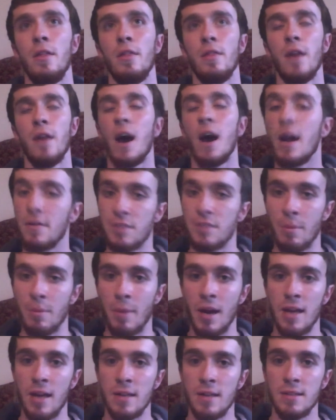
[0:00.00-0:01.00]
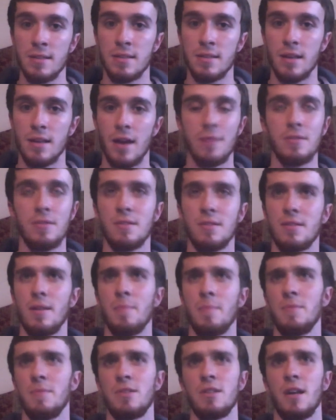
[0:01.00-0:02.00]
Eye of Timaeus. I'm just
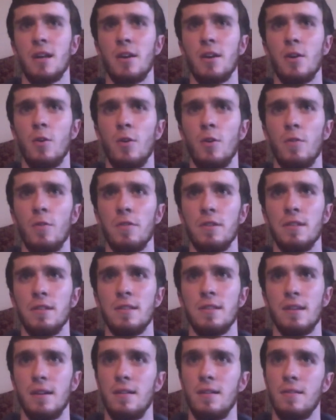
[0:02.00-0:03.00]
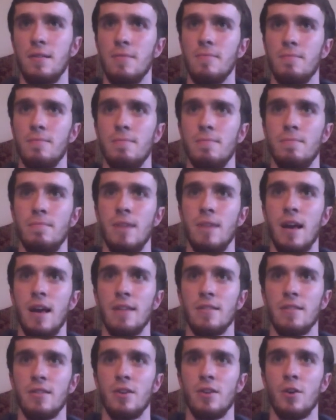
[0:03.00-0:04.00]
kind of going over these like
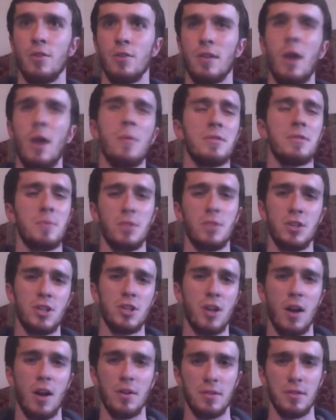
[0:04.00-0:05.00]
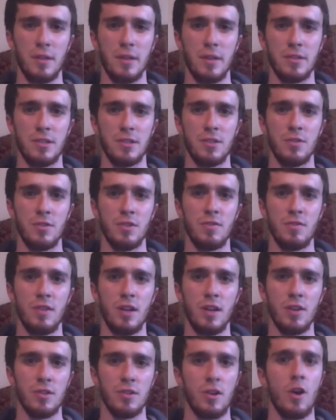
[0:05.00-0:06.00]
as it goes. I wasn't really sure how else to do this
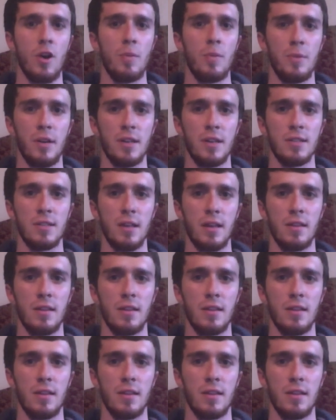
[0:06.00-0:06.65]
video, so I hope you guys like